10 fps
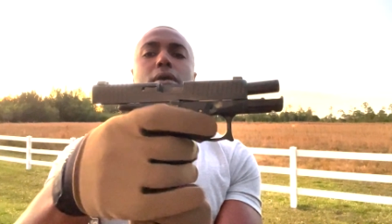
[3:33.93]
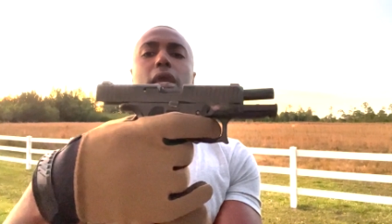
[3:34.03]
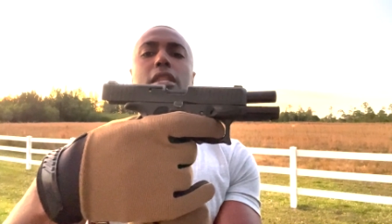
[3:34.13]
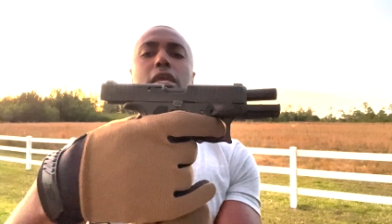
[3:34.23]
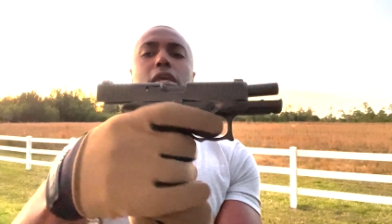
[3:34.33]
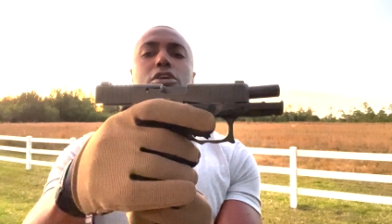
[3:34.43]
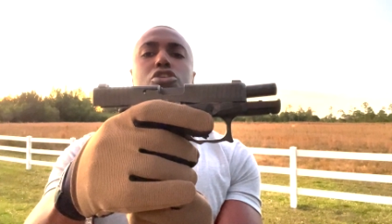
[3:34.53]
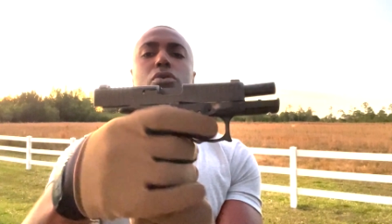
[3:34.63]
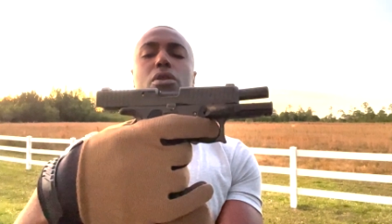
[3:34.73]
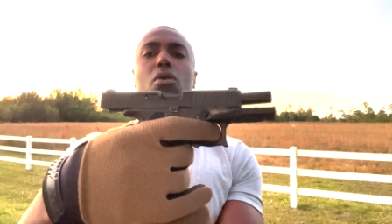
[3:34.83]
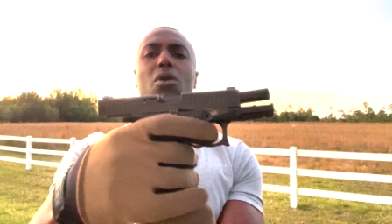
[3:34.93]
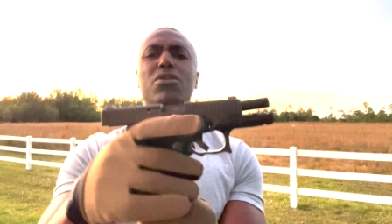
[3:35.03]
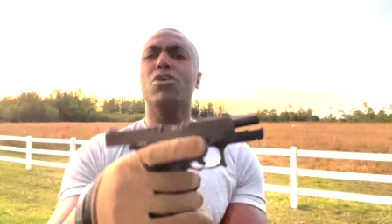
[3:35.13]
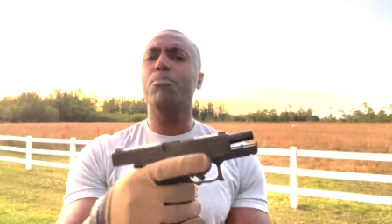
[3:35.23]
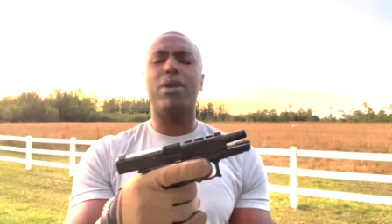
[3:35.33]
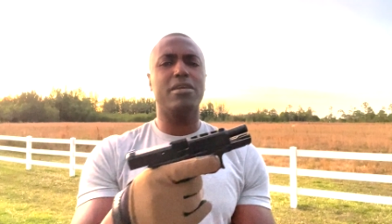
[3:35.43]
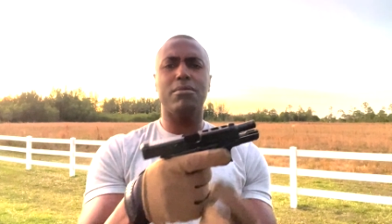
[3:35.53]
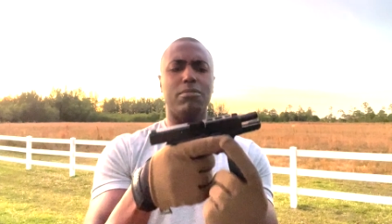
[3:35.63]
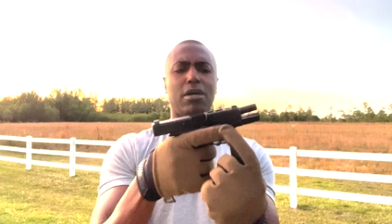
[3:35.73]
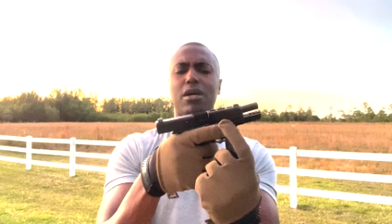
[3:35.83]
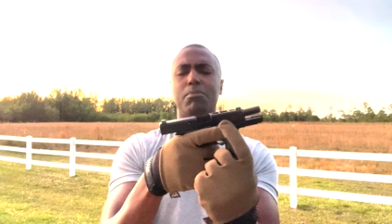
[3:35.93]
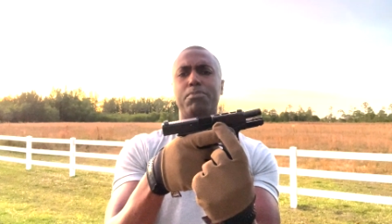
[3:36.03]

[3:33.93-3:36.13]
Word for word: any issue at all. No bunk, uh,